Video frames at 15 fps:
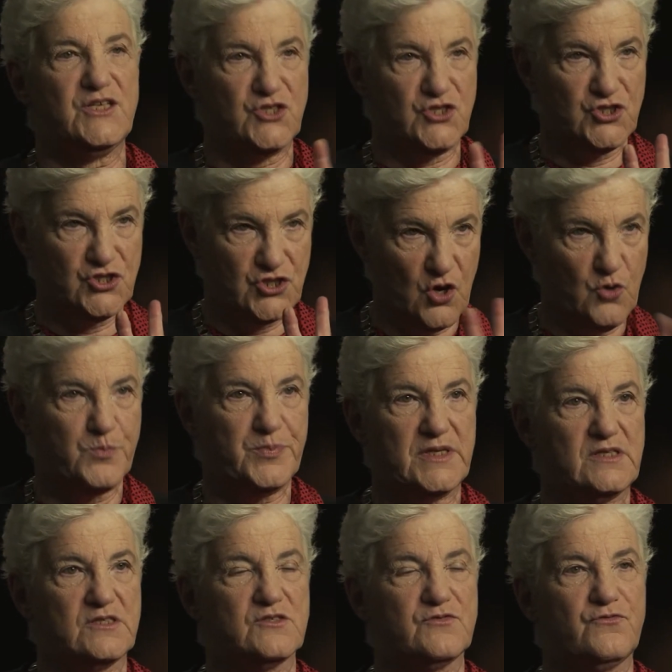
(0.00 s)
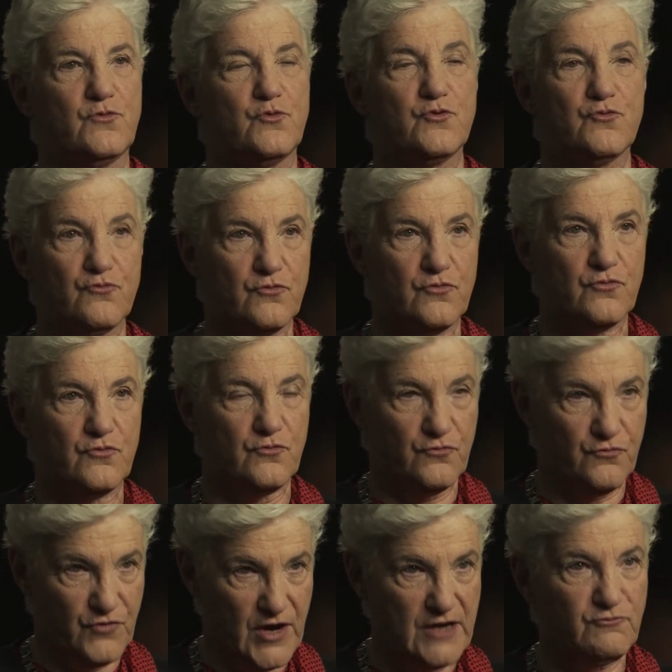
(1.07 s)
showpiece for
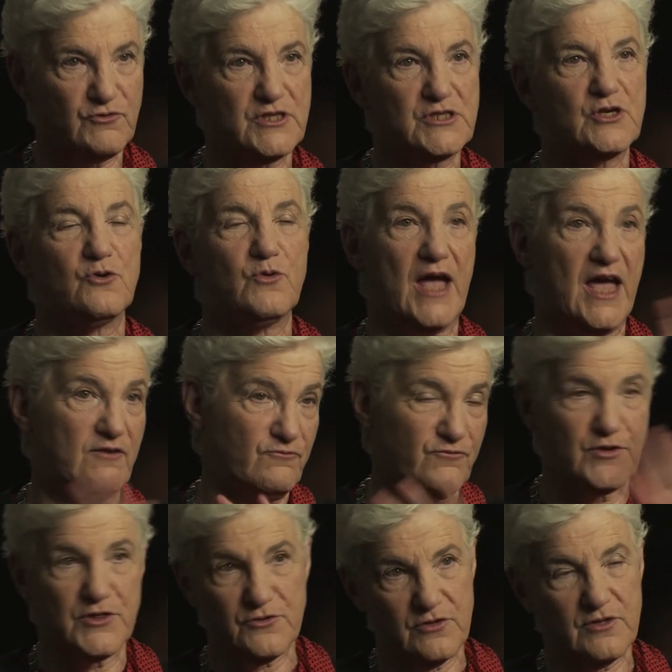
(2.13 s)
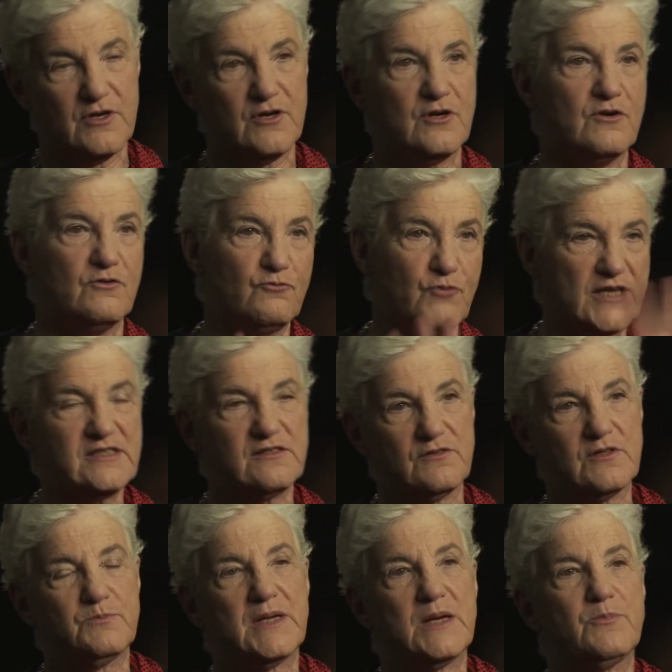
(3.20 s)
Frank Rizzo and for the rest of
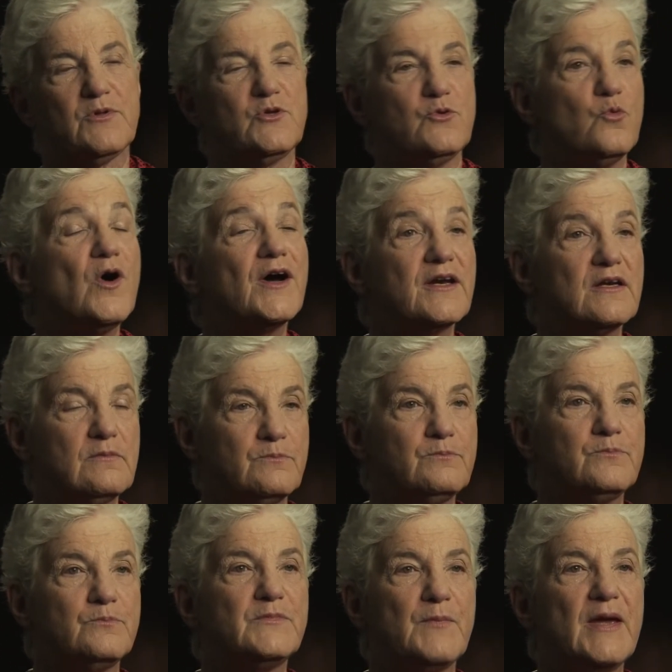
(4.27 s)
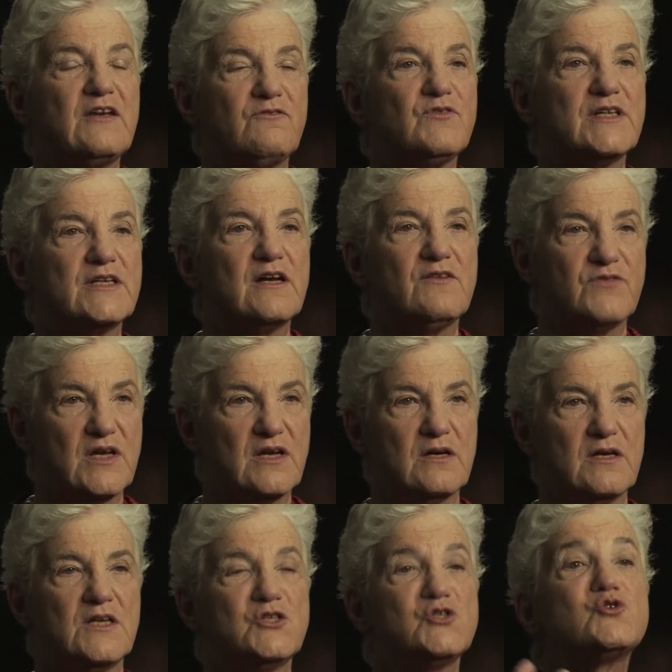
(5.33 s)
the people who wanted to make Philadelphia
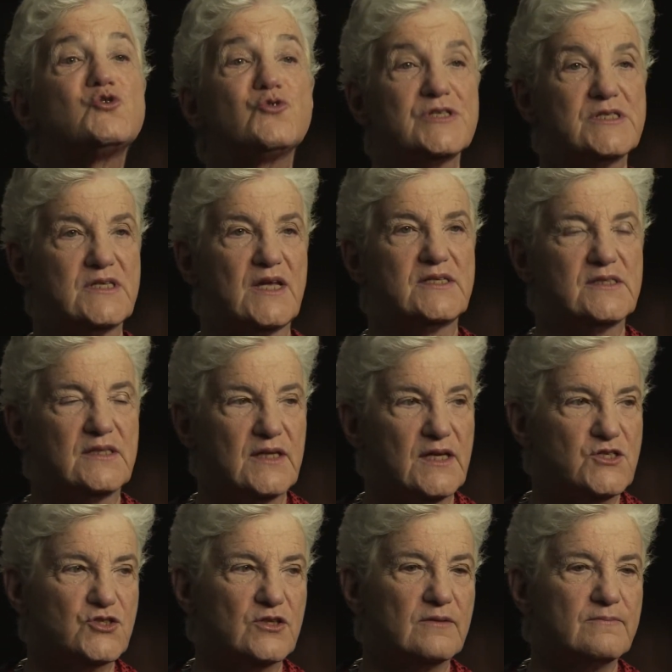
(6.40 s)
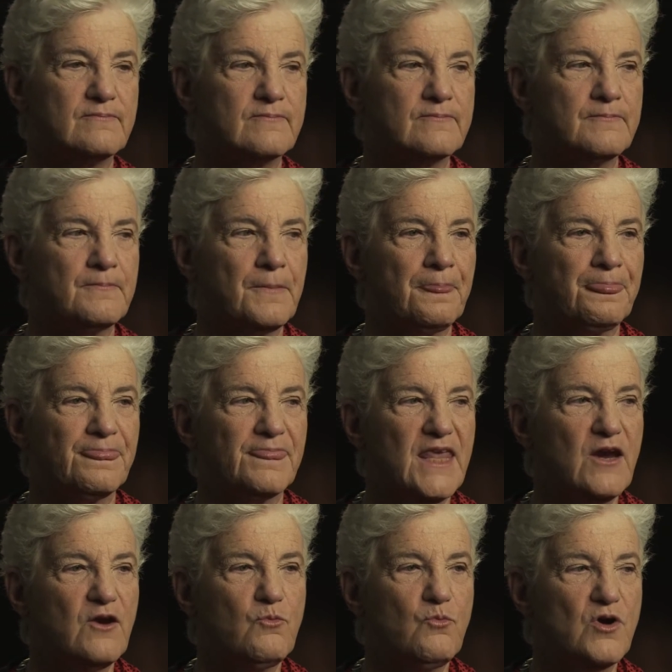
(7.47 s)
a tourist destination.
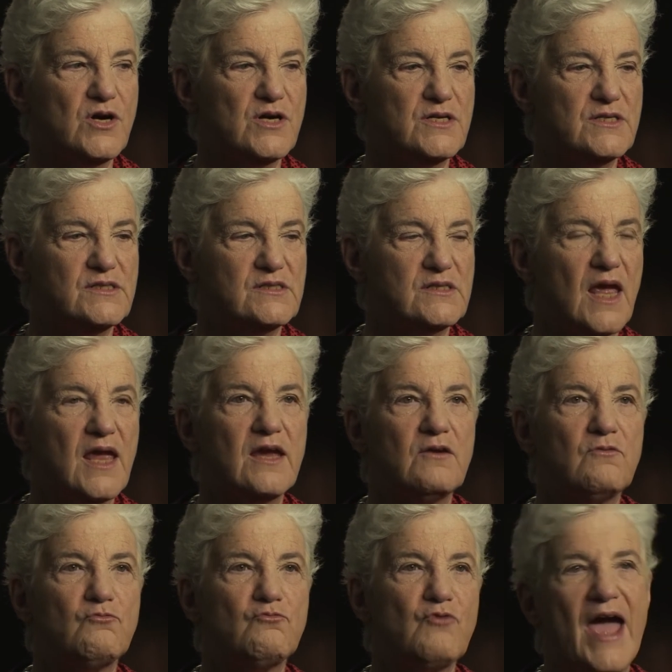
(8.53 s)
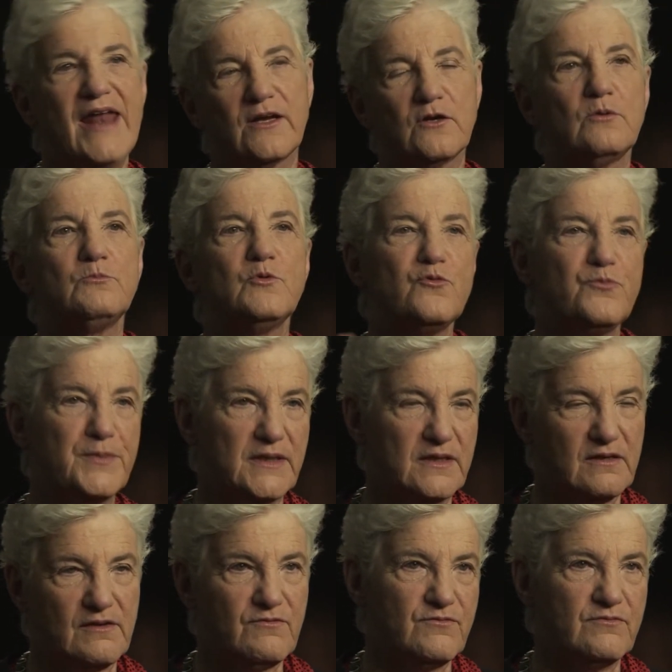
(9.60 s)
There was a radical movement
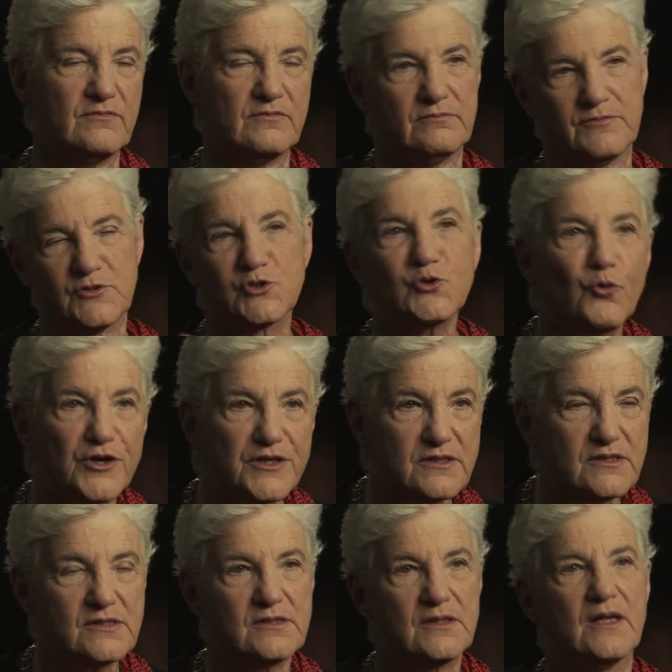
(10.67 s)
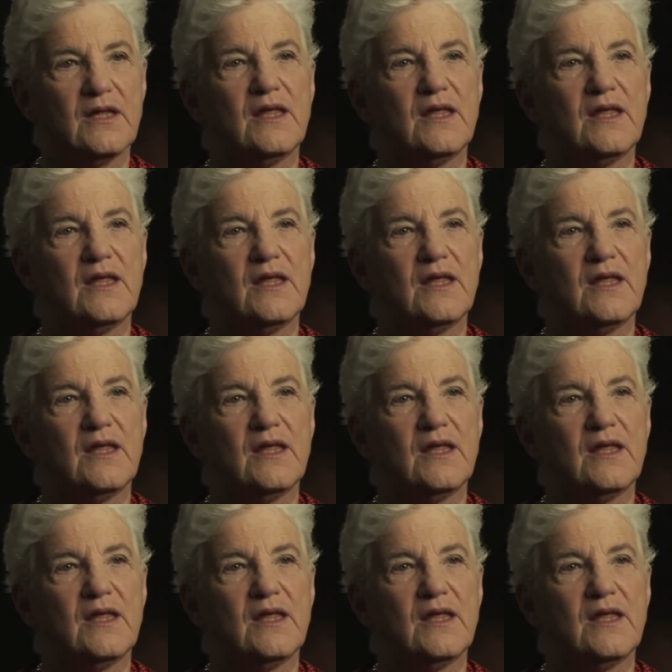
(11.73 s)
of sorts